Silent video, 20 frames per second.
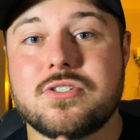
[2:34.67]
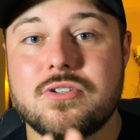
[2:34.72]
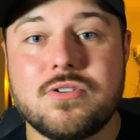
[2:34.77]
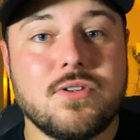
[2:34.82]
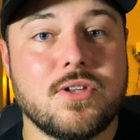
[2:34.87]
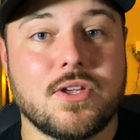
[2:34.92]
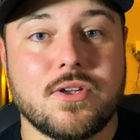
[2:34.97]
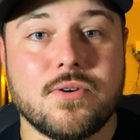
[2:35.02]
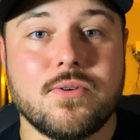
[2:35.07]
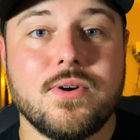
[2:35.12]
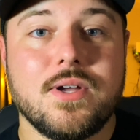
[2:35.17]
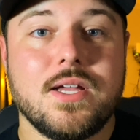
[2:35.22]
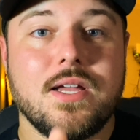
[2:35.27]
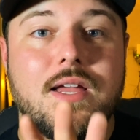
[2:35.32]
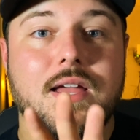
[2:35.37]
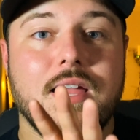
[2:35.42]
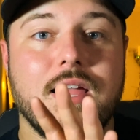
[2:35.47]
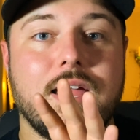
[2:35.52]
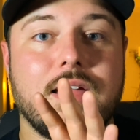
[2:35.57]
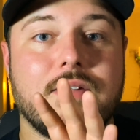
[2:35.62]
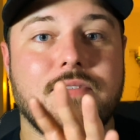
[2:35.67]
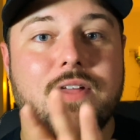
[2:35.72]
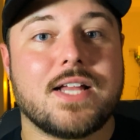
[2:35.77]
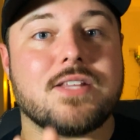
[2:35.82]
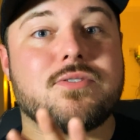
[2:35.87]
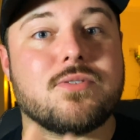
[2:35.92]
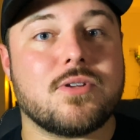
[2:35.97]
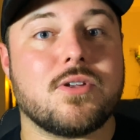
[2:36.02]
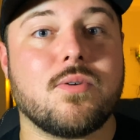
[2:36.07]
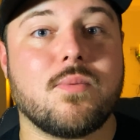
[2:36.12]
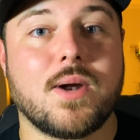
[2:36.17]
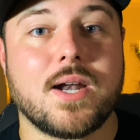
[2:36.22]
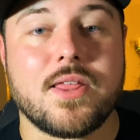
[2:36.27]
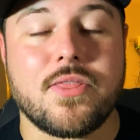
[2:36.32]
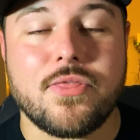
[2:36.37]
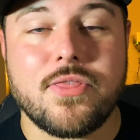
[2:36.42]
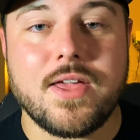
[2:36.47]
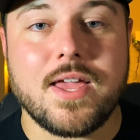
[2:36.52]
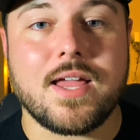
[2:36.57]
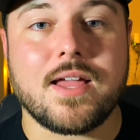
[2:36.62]
to you if that's what you want to
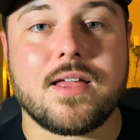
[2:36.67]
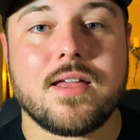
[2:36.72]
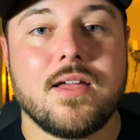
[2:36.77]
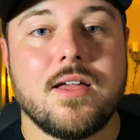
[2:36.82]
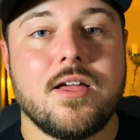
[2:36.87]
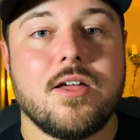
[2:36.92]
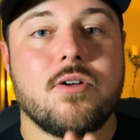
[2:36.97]
think.